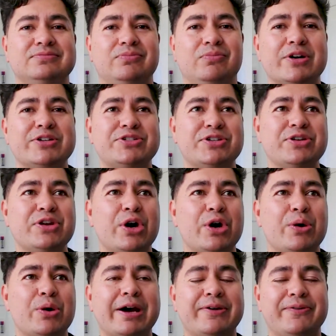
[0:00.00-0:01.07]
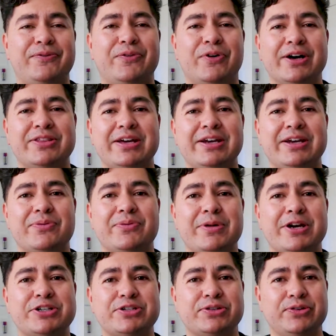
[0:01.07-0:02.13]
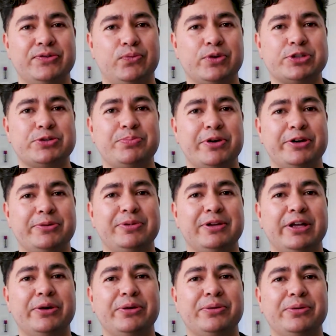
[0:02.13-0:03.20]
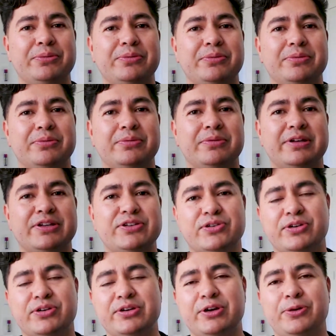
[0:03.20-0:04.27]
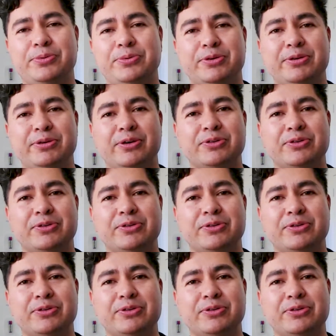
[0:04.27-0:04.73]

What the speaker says: Once you know how to find that information of what's buried below, it's going to help you along the